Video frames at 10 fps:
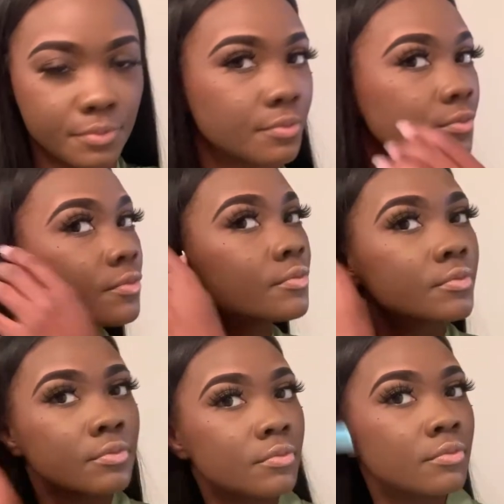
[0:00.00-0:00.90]

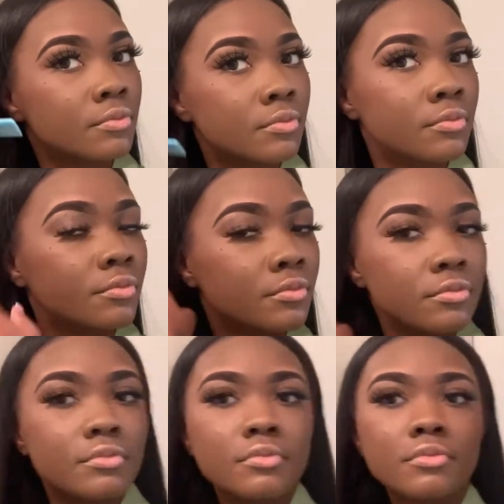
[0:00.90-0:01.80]

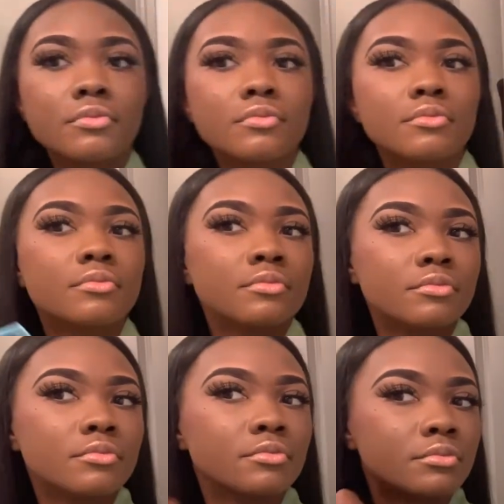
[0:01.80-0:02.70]

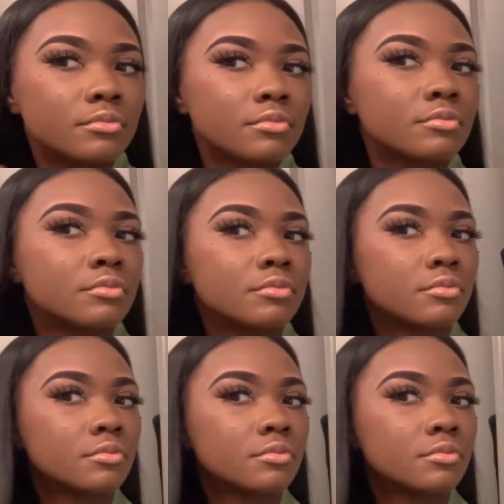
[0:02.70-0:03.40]
Nothing is said.